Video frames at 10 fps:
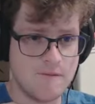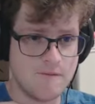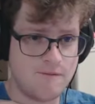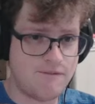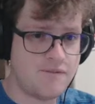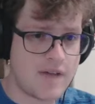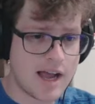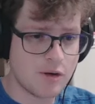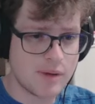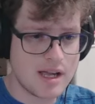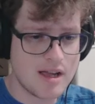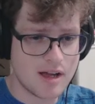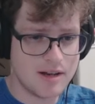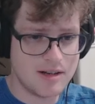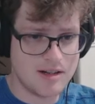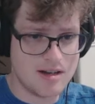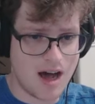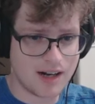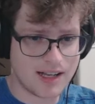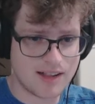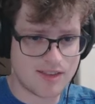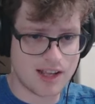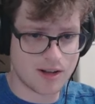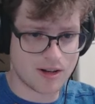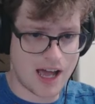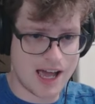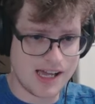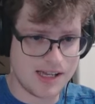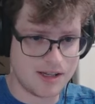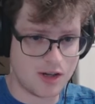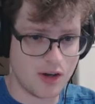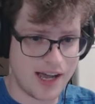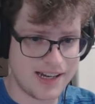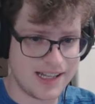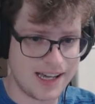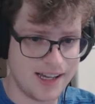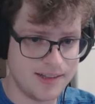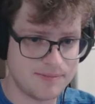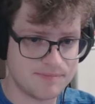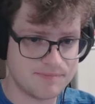very not considered a good idea,